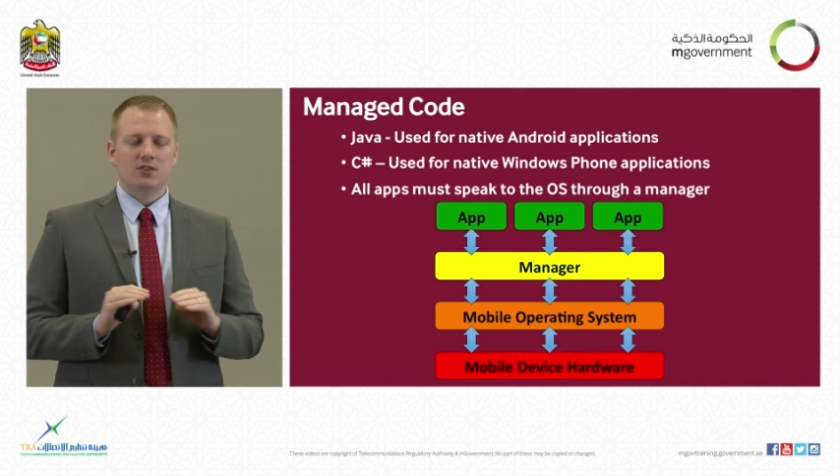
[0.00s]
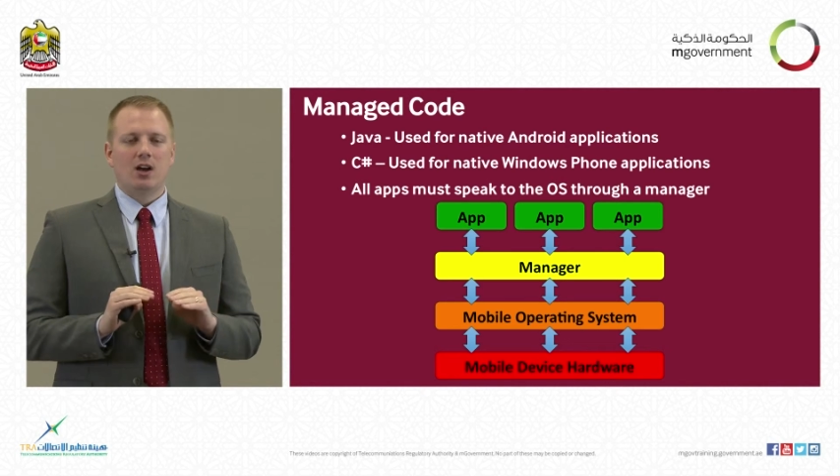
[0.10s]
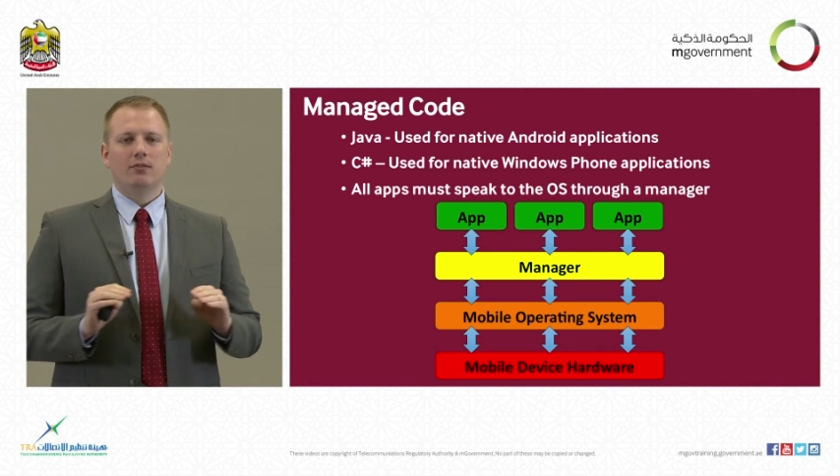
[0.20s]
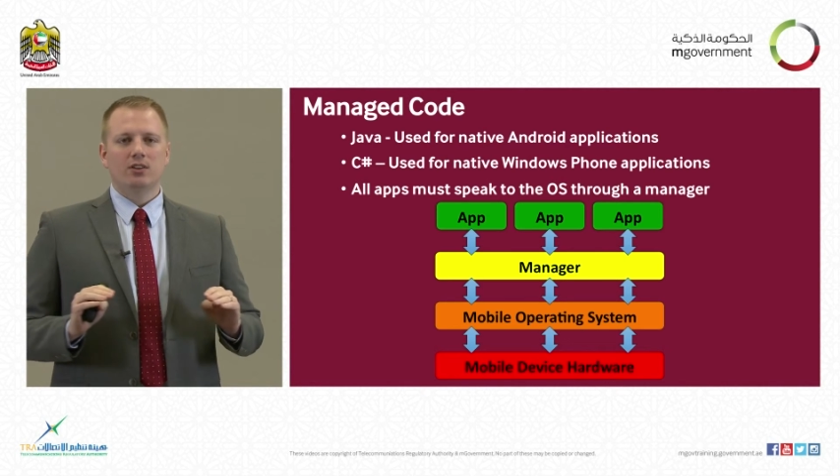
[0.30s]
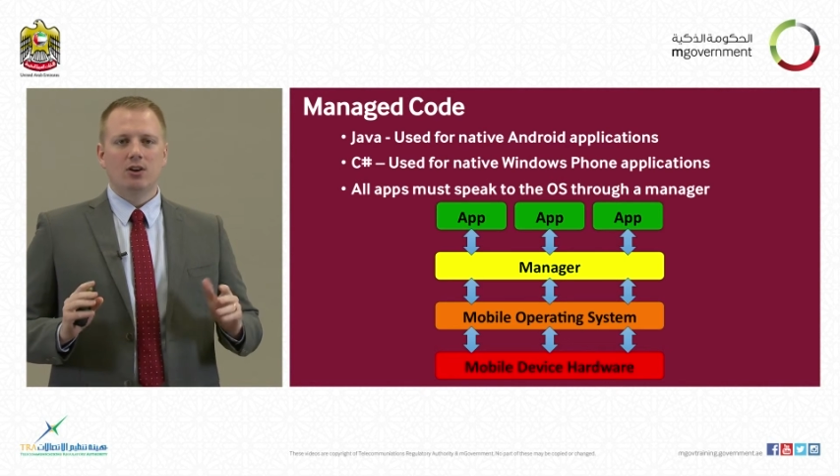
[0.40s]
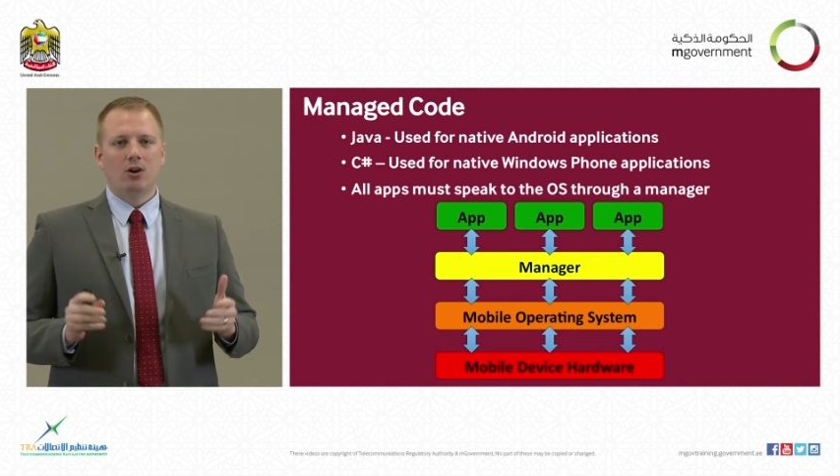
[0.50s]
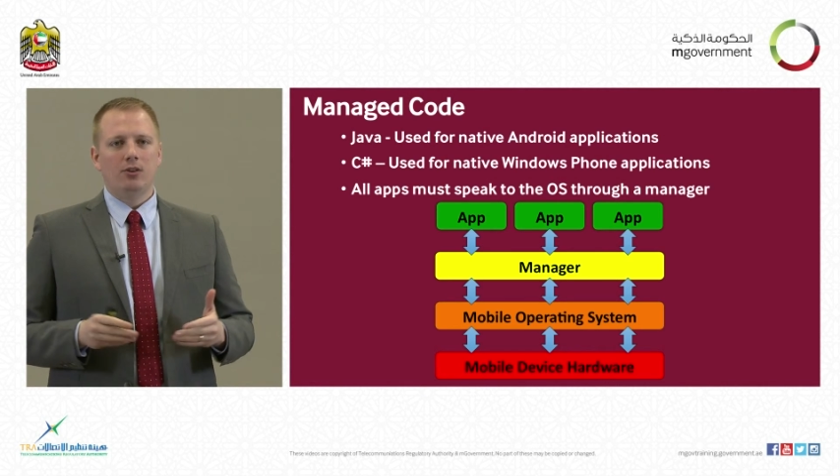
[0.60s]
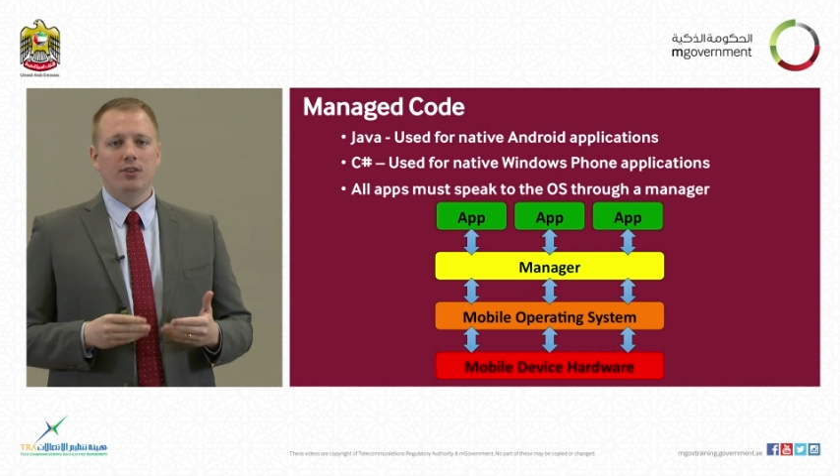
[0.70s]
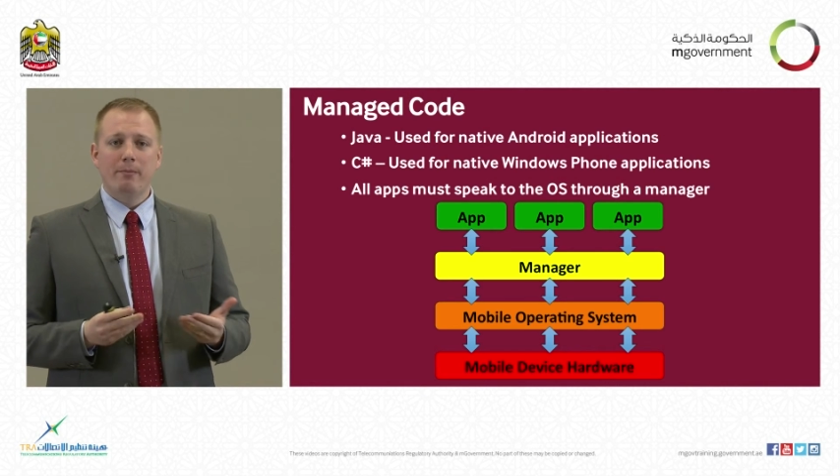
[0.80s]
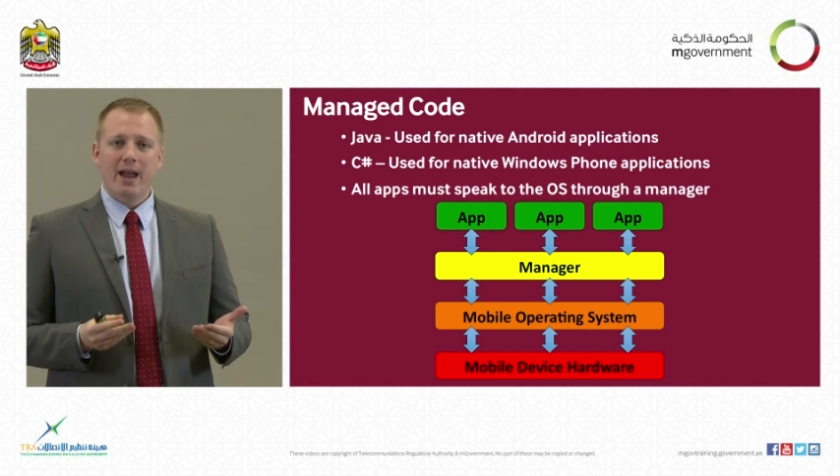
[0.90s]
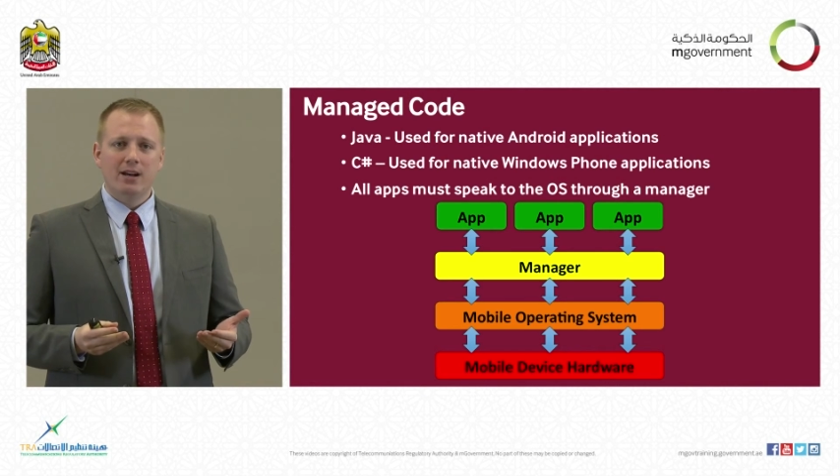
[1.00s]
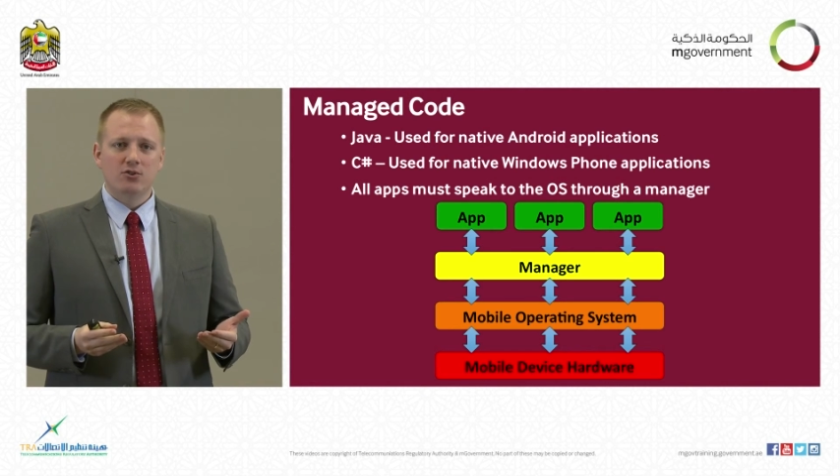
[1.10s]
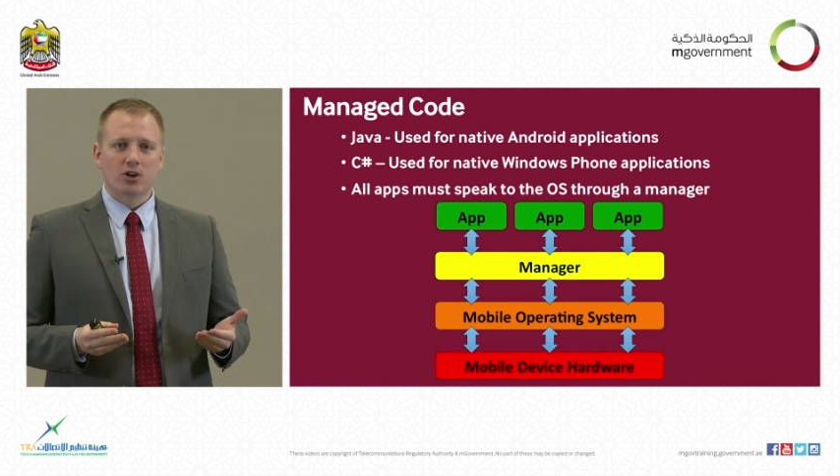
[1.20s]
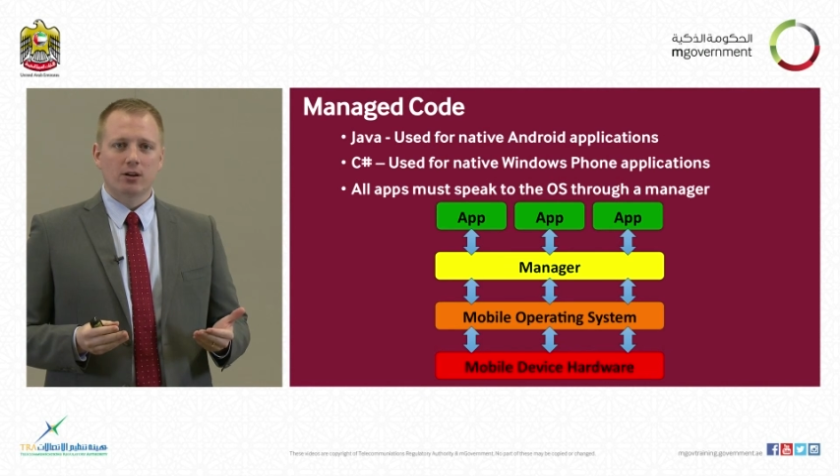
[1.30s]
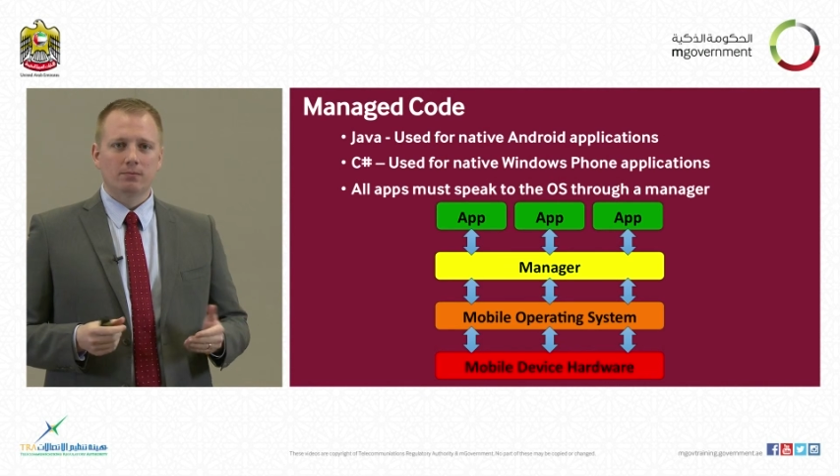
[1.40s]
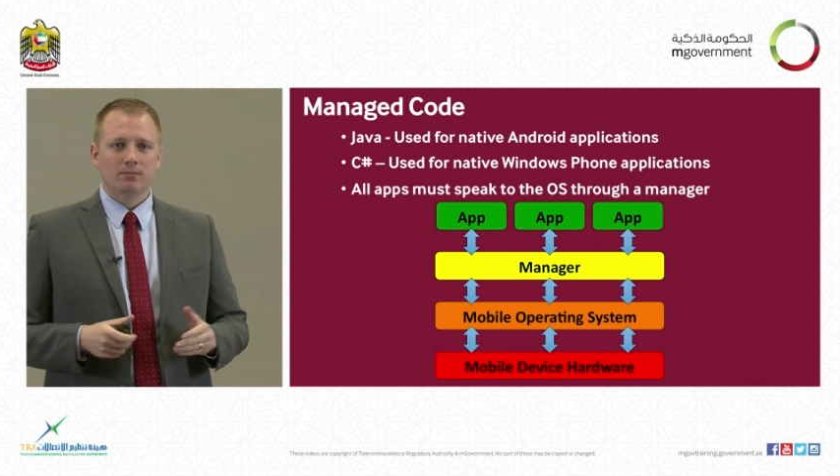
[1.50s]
often called the manager.